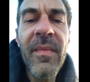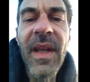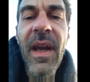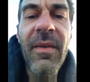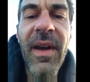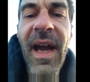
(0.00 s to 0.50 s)

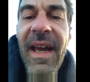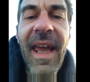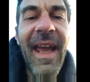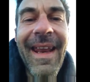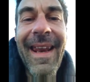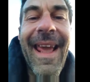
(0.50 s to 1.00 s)
Gary, I
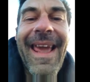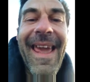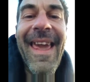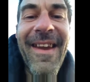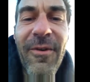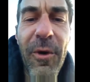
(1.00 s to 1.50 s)
can't
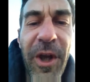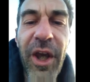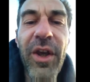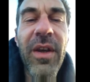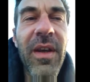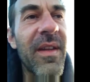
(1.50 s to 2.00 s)
hear you.
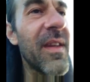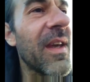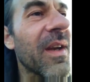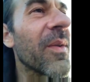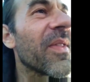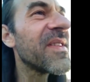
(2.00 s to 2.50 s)
You
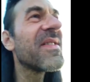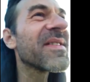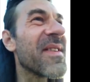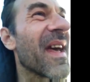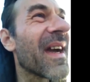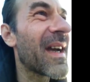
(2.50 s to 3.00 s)
know, this
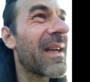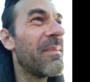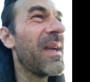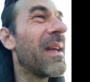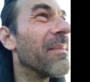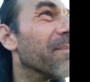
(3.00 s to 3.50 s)
isn't that kind of
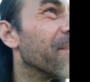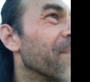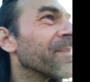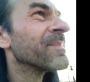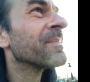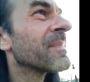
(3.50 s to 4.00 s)
medium.
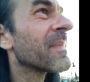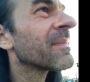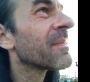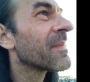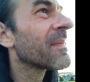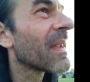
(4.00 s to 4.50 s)

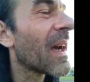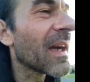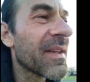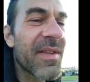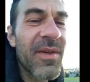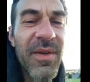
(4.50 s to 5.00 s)
I
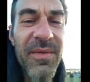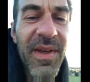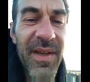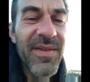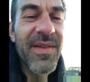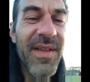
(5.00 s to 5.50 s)
got so
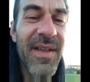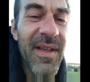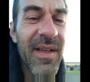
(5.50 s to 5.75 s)
confused.